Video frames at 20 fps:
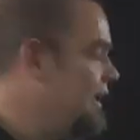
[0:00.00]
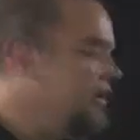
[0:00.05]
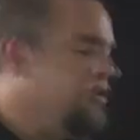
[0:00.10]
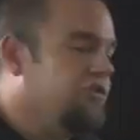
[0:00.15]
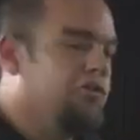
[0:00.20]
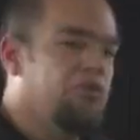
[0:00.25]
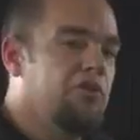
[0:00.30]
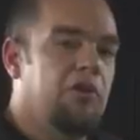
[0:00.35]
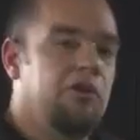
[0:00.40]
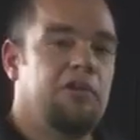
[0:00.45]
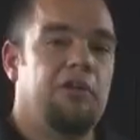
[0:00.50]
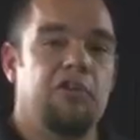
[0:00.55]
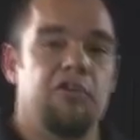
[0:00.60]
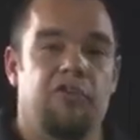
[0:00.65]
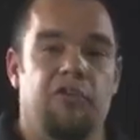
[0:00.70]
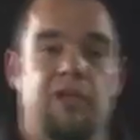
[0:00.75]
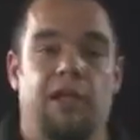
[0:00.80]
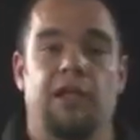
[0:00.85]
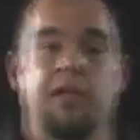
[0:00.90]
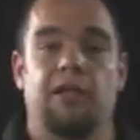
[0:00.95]
and it should
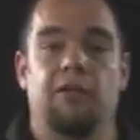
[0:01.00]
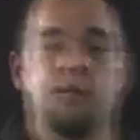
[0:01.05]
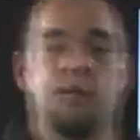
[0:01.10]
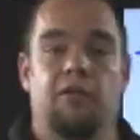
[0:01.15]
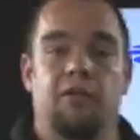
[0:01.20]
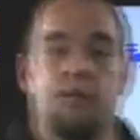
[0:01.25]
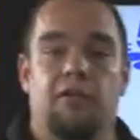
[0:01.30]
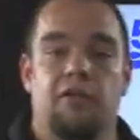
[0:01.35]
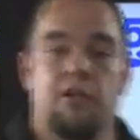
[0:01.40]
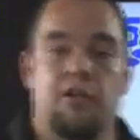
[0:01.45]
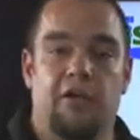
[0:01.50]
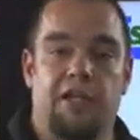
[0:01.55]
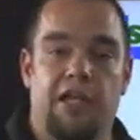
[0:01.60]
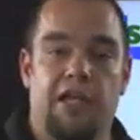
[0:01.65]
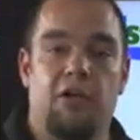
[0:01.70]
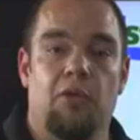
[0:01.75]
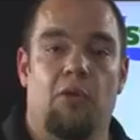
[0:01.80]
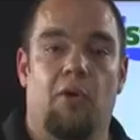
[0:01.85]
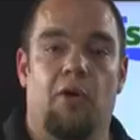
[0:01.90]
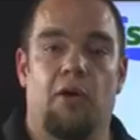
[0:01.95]
contain your
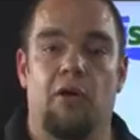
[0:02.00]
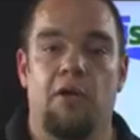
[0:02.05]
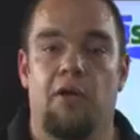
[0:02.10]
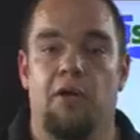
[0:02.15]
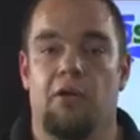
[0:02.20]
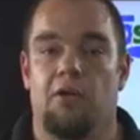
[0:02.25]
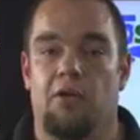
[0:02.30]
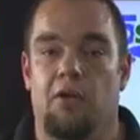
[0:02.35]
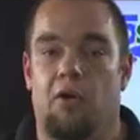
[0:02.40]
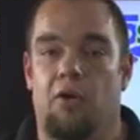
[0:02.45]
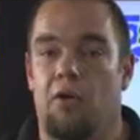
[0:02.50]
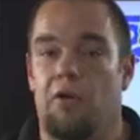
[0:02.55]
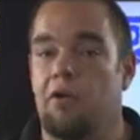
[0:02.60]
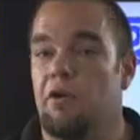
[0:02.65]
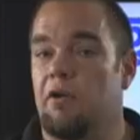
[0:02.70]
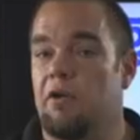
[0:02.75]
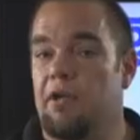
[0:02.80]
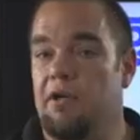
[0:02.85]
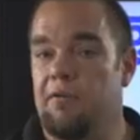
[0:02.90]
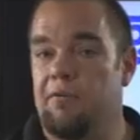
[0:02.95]
keyword or
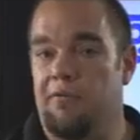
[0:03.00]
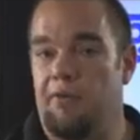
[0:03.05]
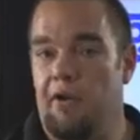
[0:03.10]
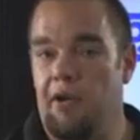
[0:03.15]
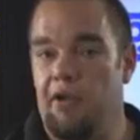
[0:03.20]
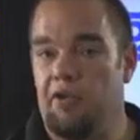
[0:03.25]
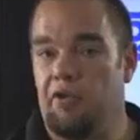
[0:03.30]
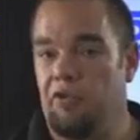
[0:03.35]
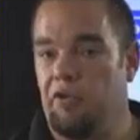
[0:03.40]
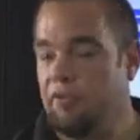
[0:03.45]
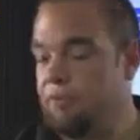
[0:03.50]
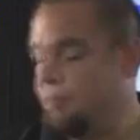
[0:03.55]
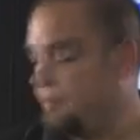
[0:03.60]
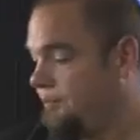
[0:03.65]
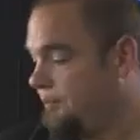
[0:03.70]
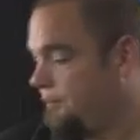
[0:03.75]
your key phrase.